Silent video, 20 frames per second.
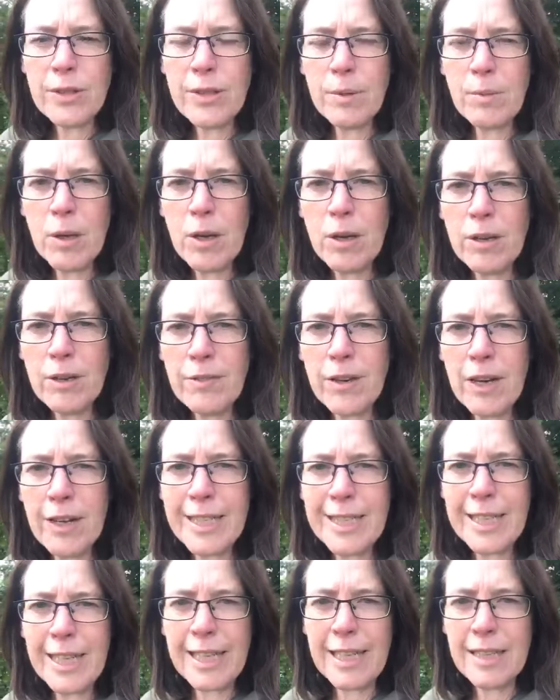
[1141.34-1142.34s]
some kind of
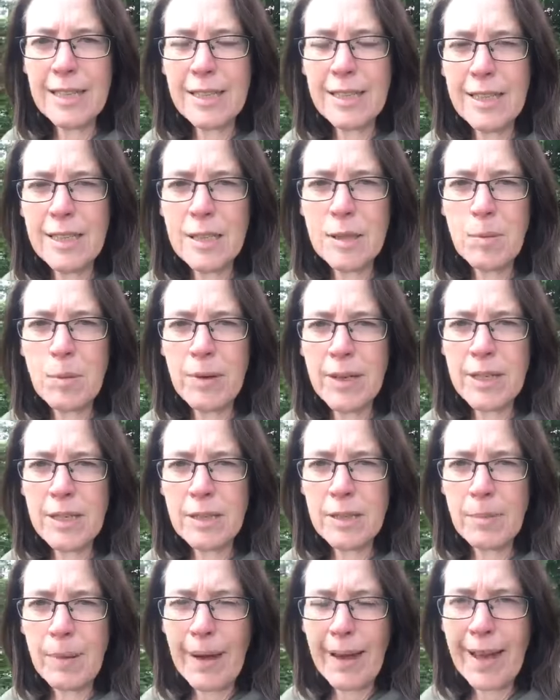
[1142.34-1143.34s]
ideas and
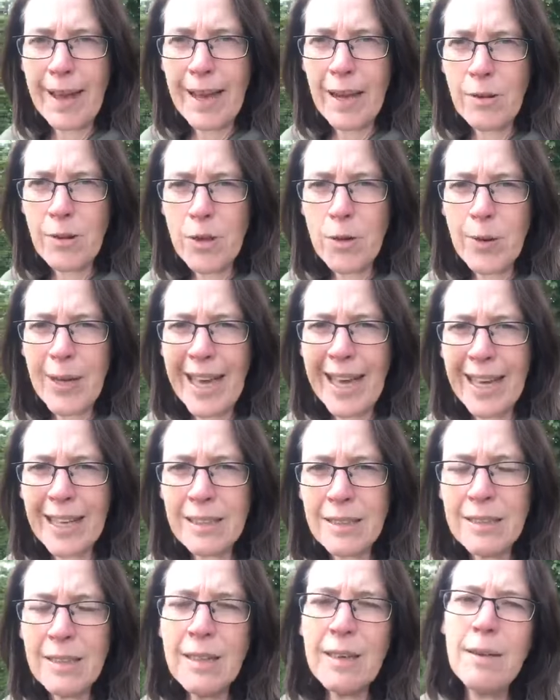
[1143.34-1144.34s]
inspirations about how you
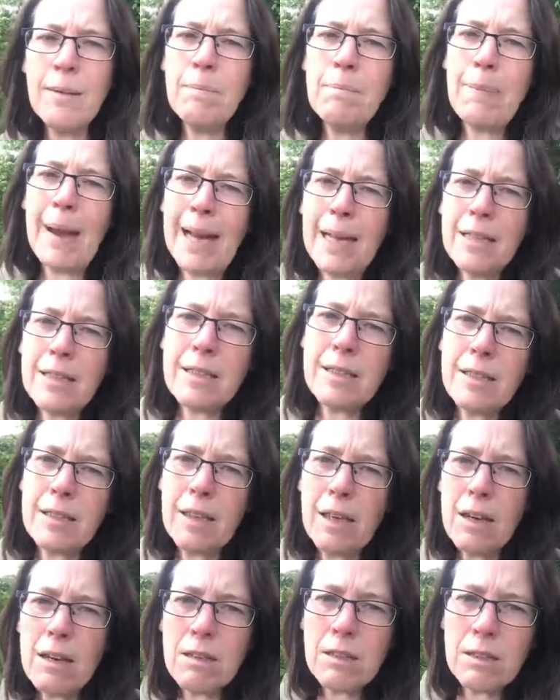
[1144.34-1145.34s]
can balance a
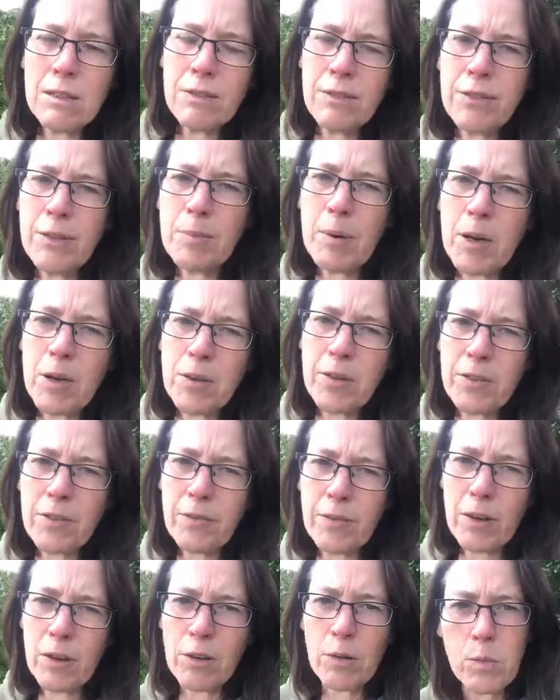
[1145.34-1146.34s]
garden for
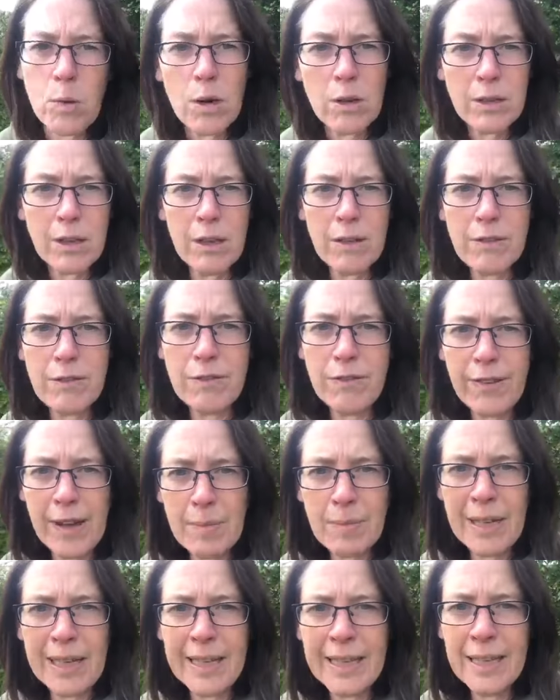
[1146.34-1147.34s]
both kind of wildlife and
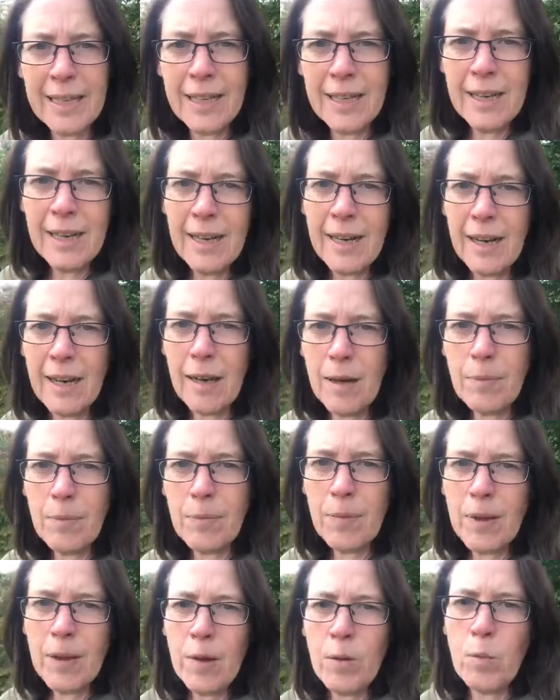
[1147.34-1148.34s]
family.
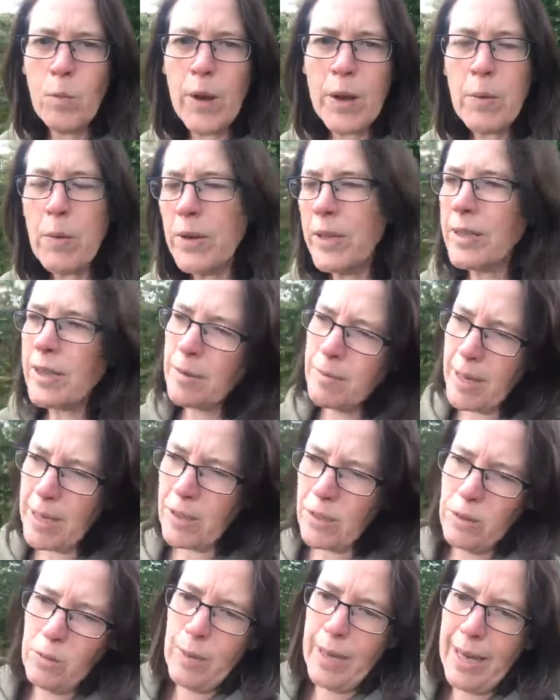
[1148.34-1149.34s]
We wanted to make
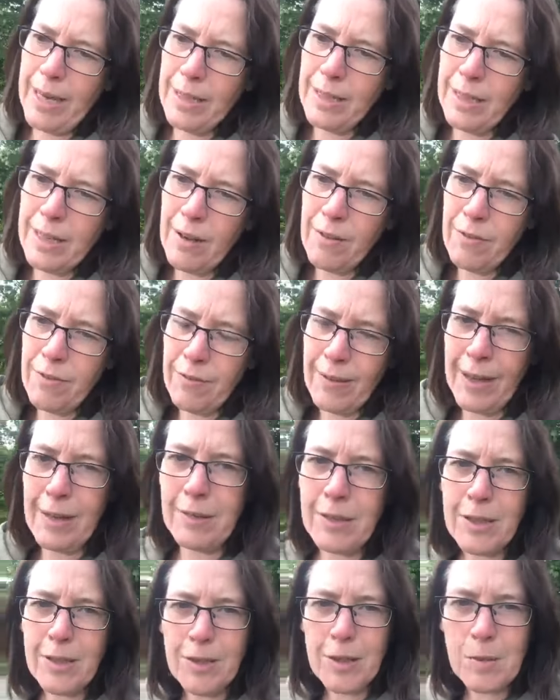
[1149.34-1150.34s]
sure we had enough
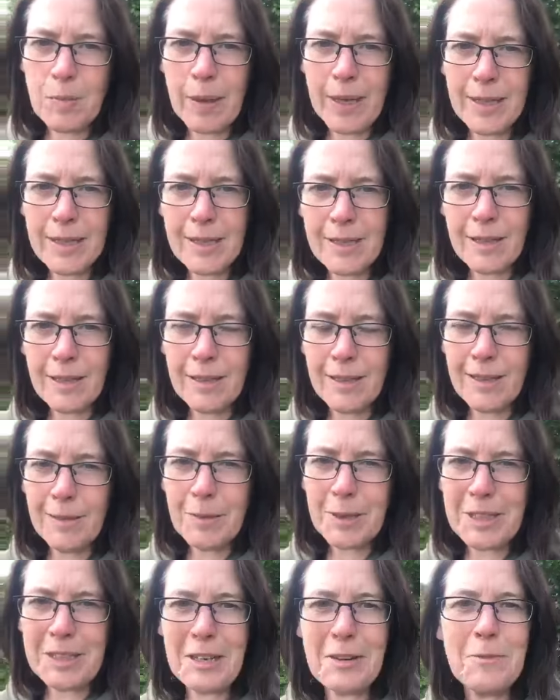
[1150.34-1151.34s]
outside space, that there
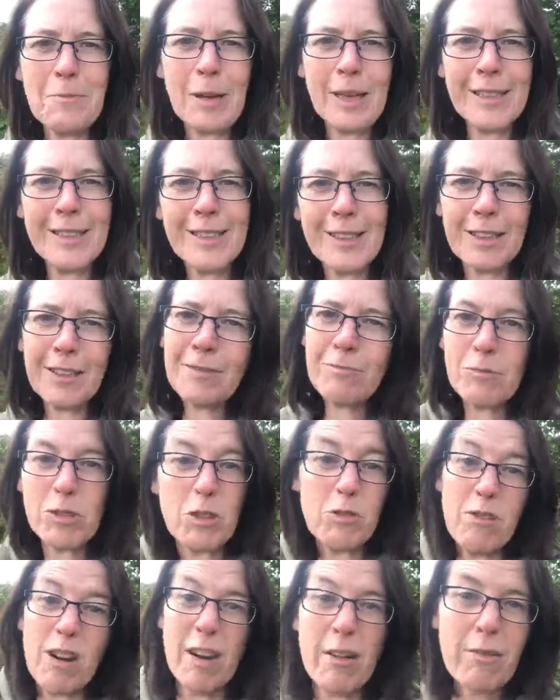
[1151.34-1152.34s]
was enough place
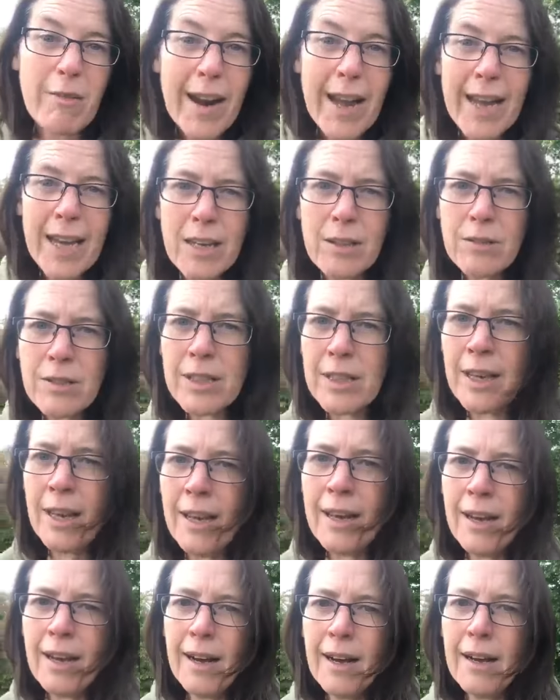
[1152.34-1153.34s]
to run around.
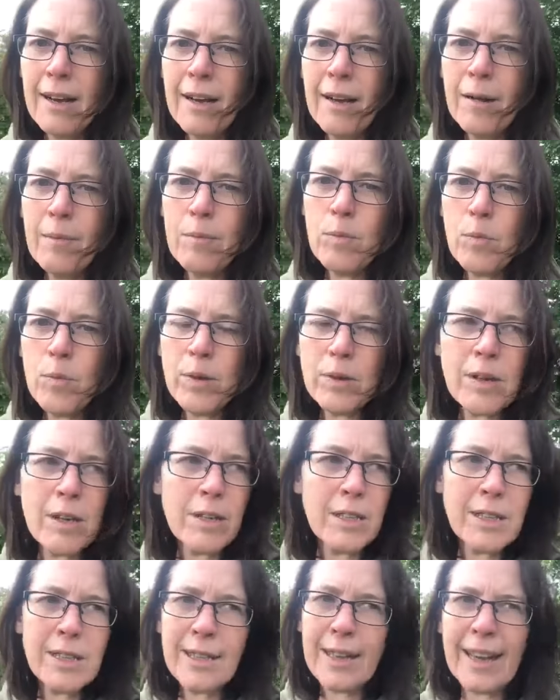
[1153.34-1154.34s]
We'll
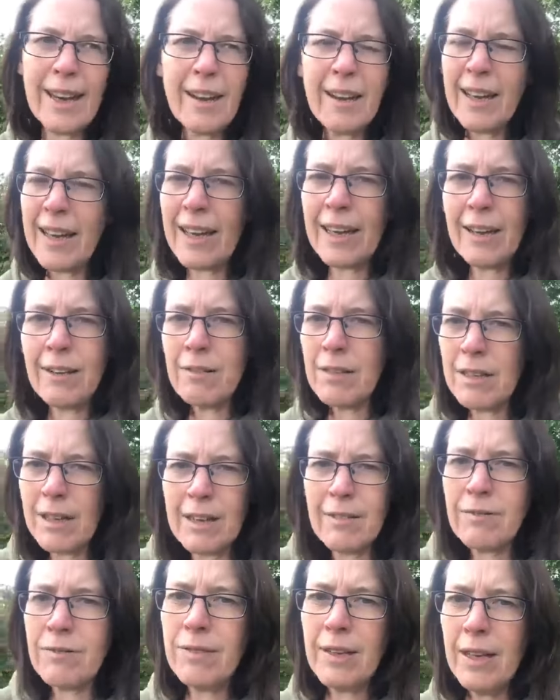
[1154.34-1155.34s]
kind of sit out here and
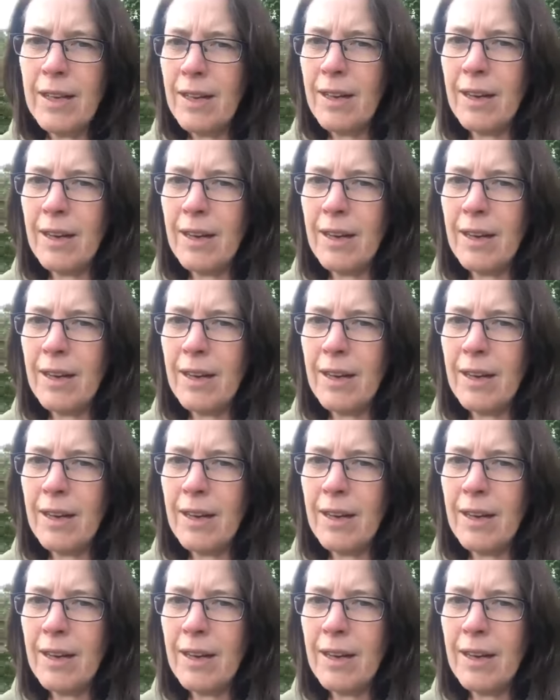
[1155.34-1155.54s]
have